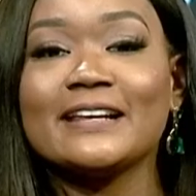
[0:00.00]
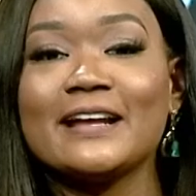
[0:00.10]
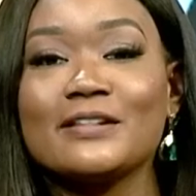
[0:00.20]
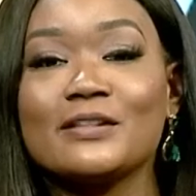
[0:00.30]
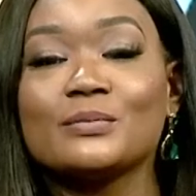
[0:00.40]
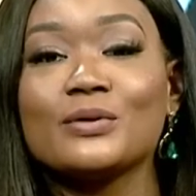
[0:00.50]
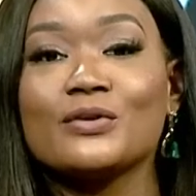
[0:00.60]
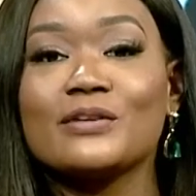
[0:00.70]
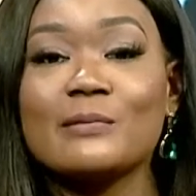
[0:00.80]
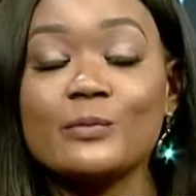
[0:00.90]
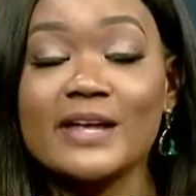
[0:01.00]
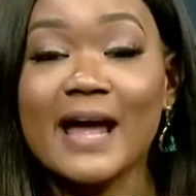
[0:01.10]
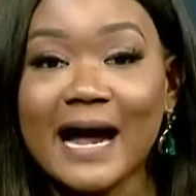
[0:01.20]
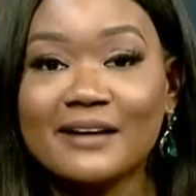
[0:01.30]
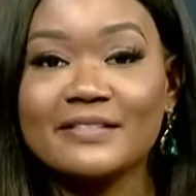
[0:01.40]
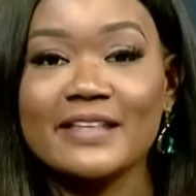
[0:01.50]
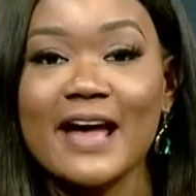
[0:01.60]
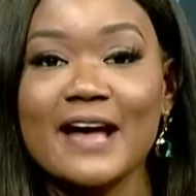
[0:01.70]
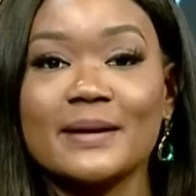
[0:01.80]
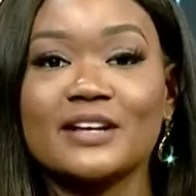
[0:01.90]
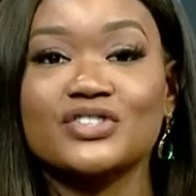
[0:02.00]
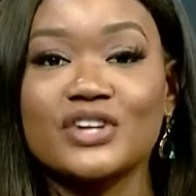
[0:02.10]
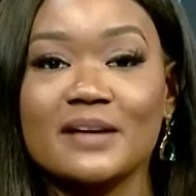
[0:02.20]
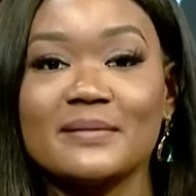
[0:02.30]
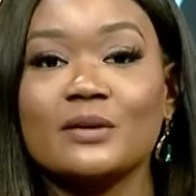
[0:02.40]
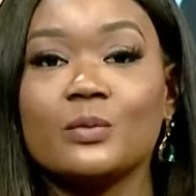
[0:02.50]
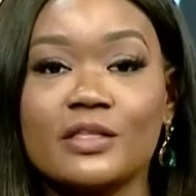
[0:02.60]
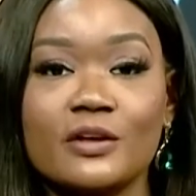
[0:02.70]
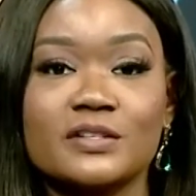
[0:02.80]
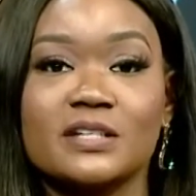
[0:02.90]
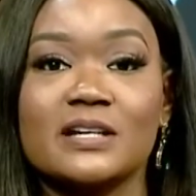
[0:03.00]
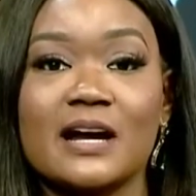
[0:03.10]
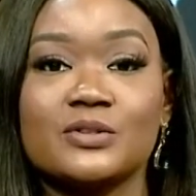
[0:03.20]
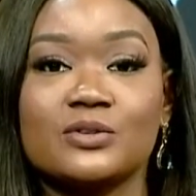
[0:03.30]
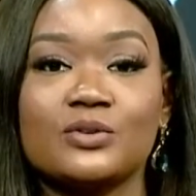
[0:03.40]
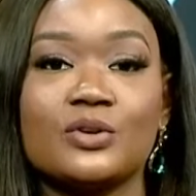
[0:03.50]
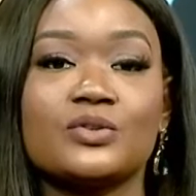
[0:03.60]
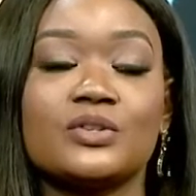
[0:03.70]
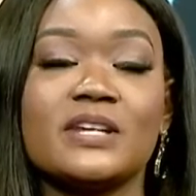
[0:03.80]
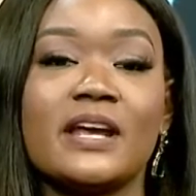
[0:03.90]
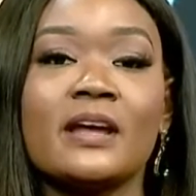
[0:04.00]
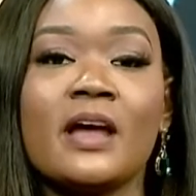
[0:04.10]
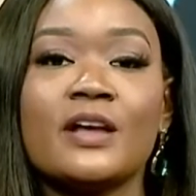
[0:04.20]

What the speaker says: in the program, we have the AMAC Chairman with us in our studios today.